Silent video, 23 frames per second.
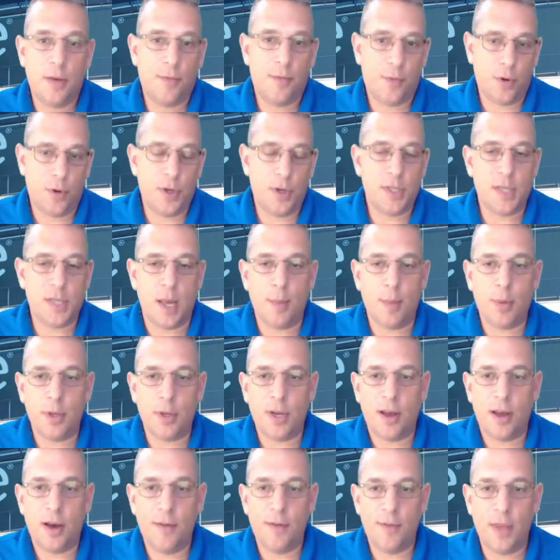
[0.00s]
for an example,
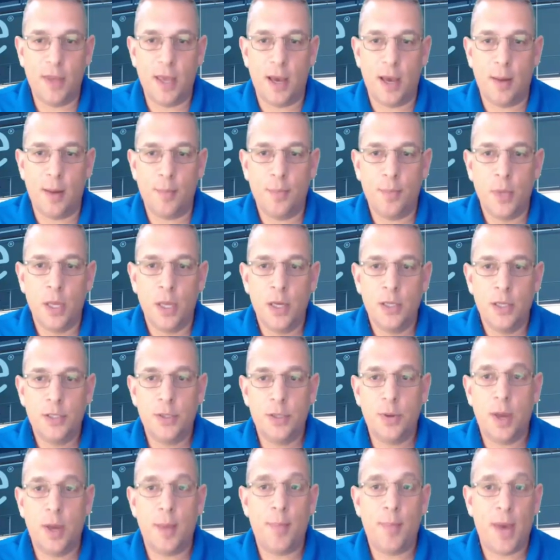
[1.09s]
a V M,
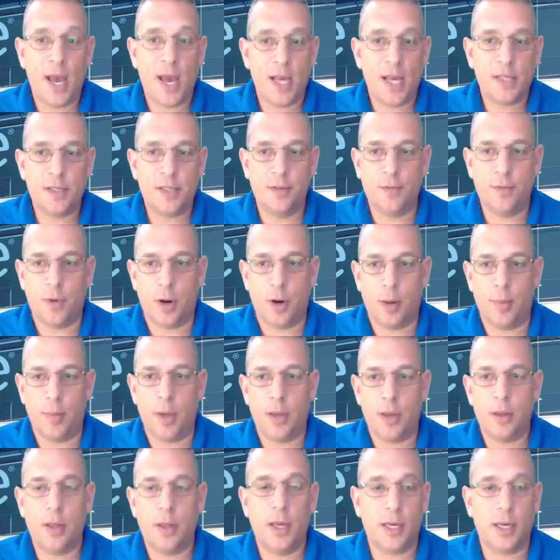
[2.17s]
to a PaaS
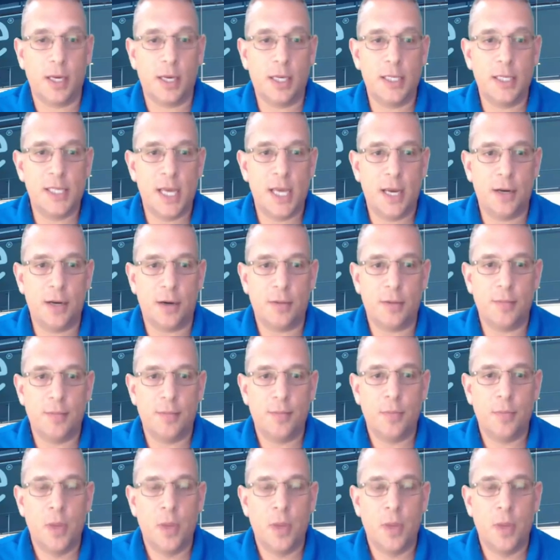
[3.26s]
environment, like a container?